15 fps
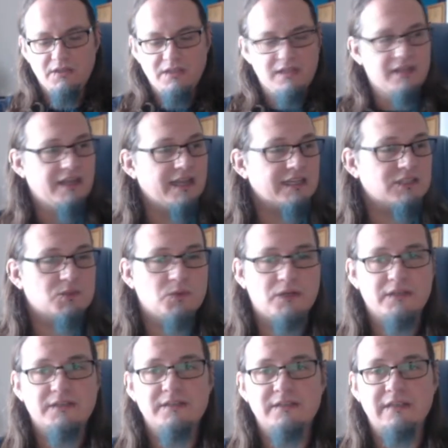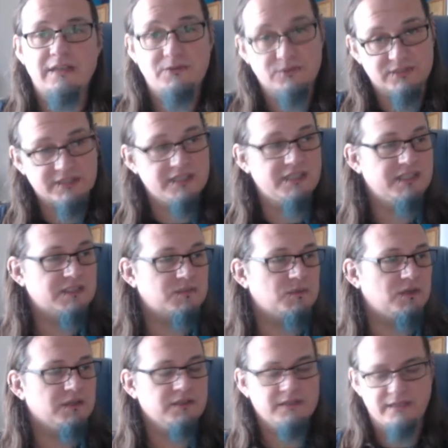Next one, and you'll see this
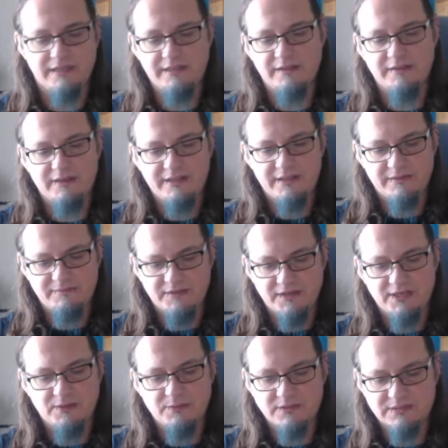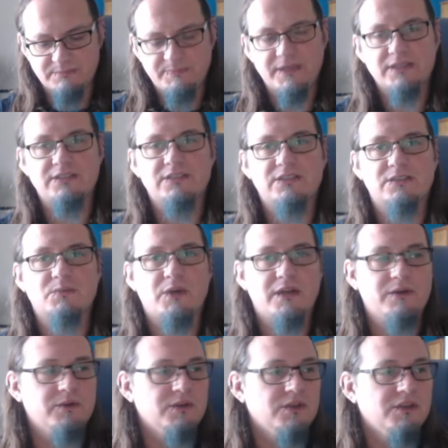one in the video and some pictures as
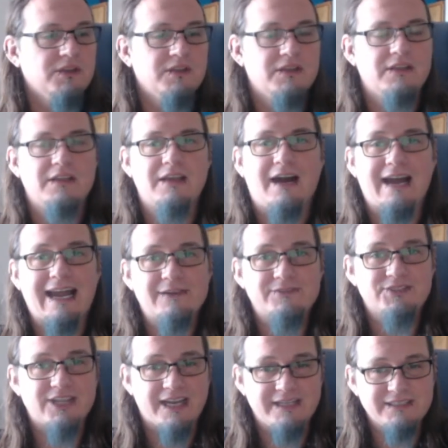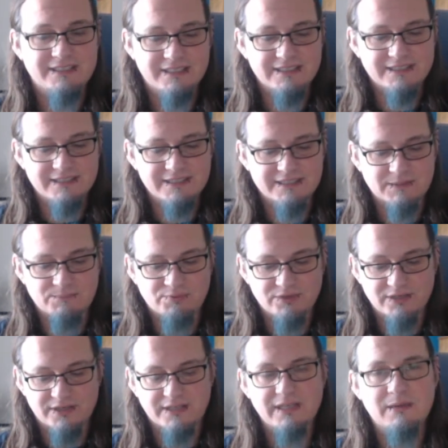well. I have changed it since I
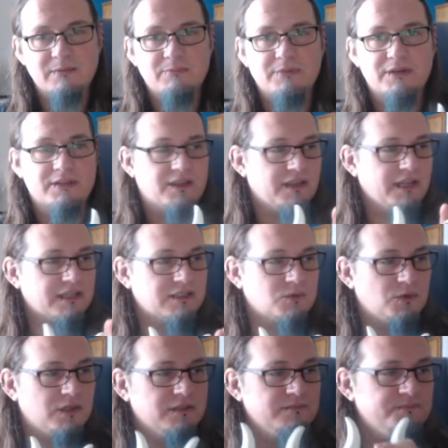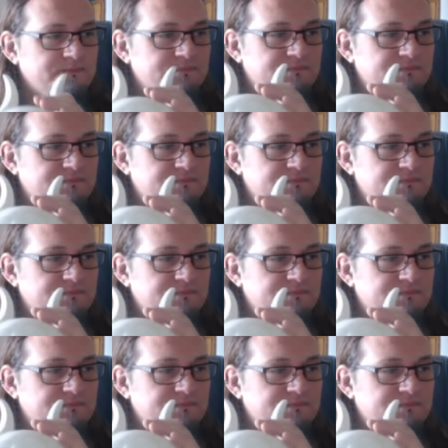printed it, but the next one